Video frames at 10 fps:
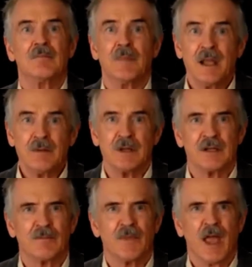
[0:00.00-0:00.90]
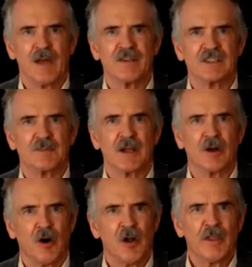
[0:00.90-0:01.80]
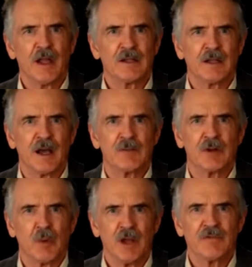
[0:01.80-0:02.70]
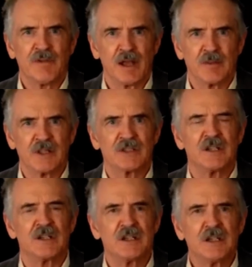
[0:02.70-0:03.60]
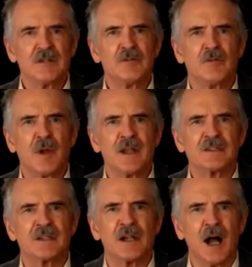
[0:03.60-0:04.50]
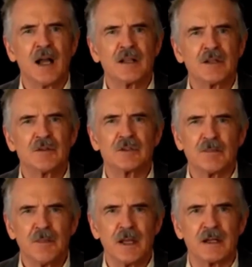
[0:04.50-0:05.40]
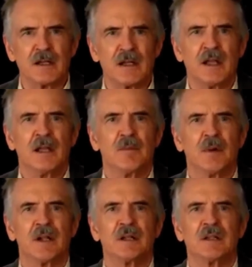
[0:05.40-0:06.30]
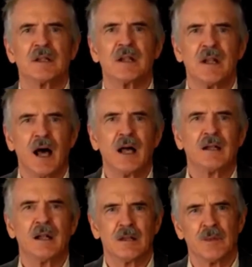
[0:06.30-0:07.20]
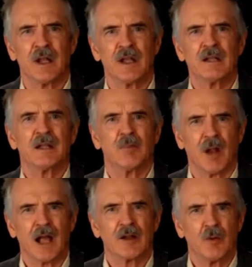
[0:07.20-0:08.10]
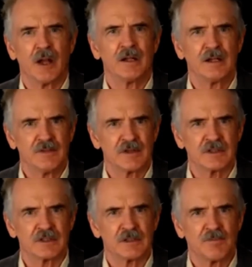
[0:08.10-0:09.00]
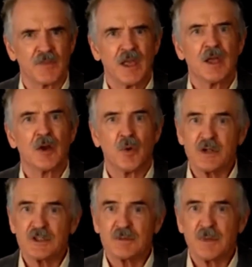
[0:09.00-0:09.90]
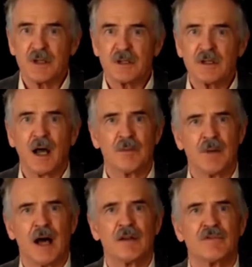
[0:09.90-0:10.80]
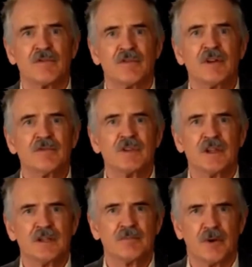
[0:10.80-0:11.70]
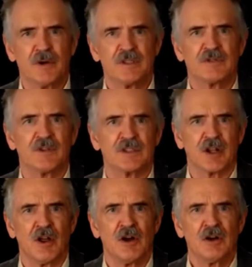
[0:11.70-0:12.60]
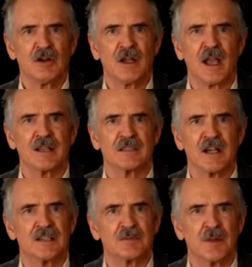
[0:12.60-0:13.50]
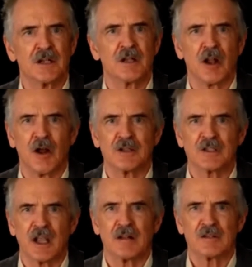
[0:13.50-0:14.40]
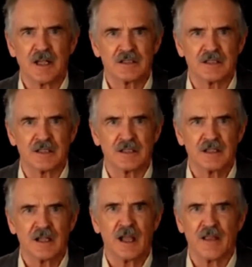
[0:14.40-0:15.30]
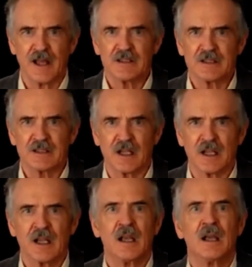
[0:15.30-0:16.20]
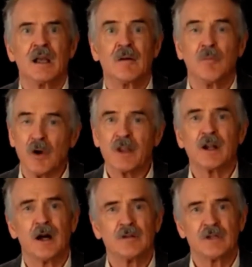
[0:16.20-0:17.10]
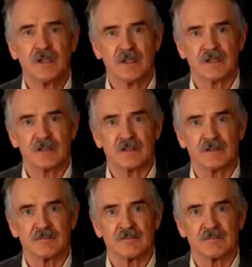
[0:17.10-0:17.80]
Maybe having spent all that time in white families did raise their IQs a bit, but it did not eliminate the black-white difference, which has been about 15 points as long as there has been large-scale testing, and that is to say, more than 100 years.